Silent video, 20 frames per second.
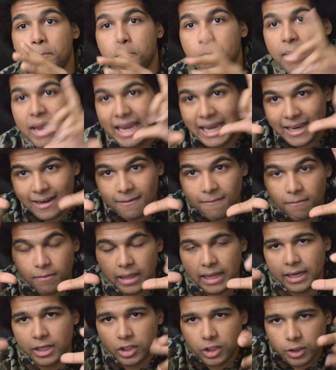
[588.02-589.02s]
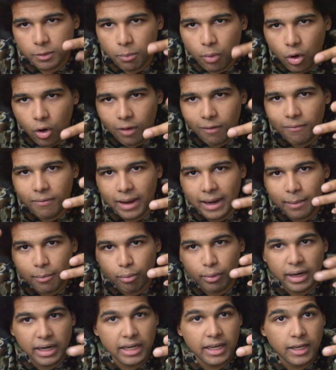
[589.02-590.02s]
main, like small
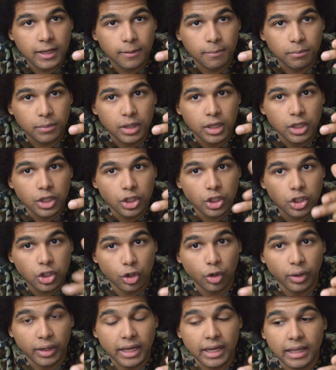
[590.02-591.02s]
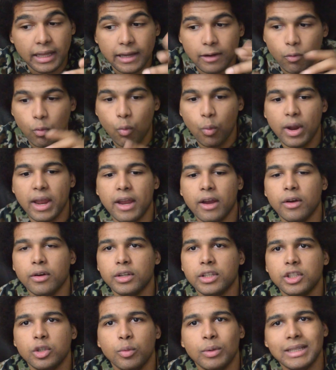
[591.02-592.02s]
vibranium circuit, like where
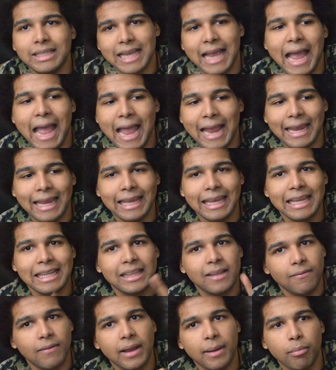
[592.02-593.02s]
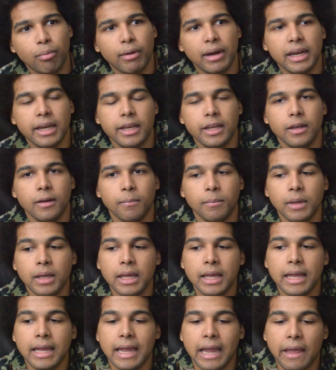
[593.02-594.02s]
to attack and get the vibranium.
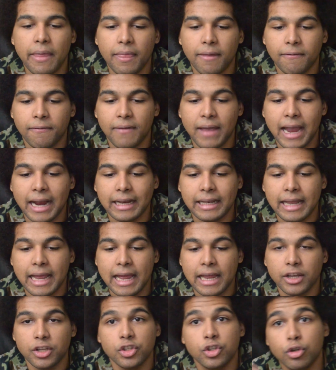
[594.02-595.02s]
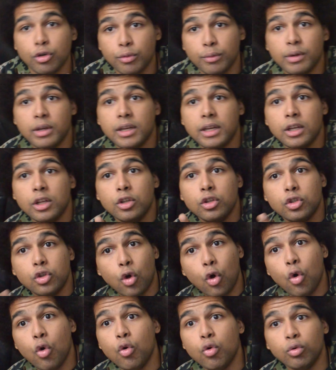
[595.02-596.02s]
And the fact that Zuri
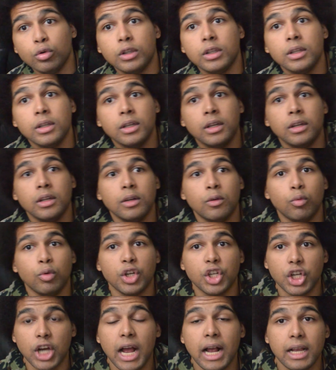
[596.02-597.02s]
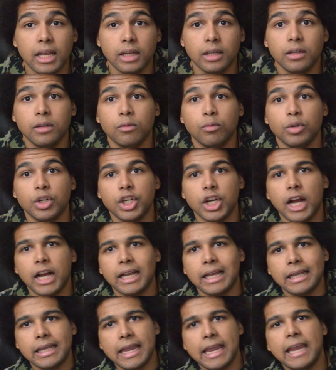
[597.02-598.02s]
told Wachaka,
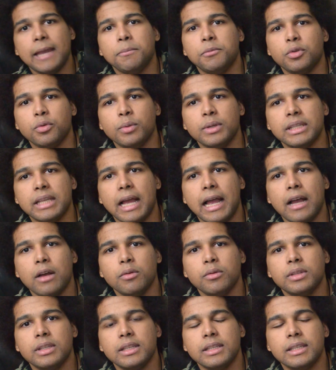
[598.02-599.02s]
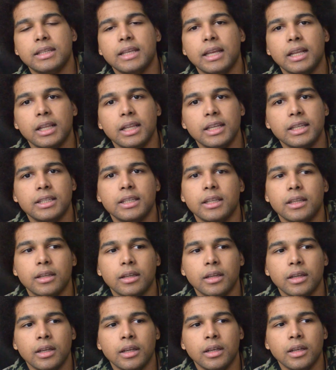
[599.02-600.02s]
Wachaka came to his house and said, listen,
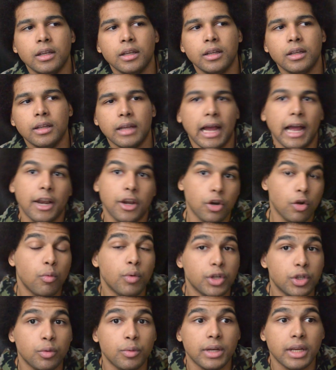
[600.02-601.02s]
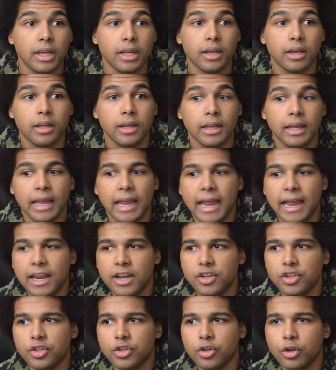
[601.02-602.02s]
I know what you did.
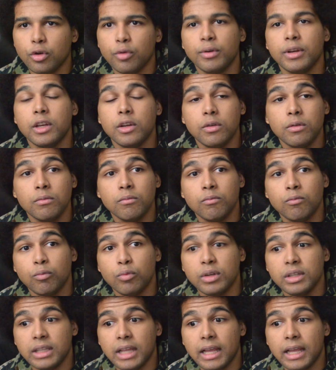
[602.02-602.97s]
And Zuri was